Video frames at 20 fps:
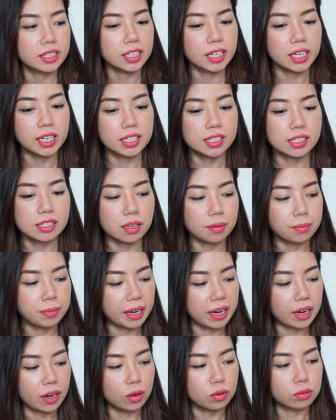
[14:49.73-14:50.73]
is
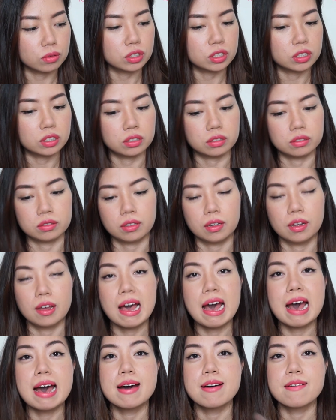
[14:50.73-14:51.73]
about
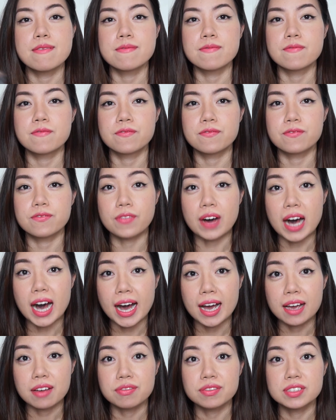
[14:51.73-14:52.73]

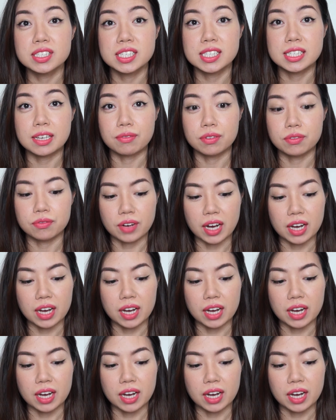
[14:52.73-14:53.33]
$5.75.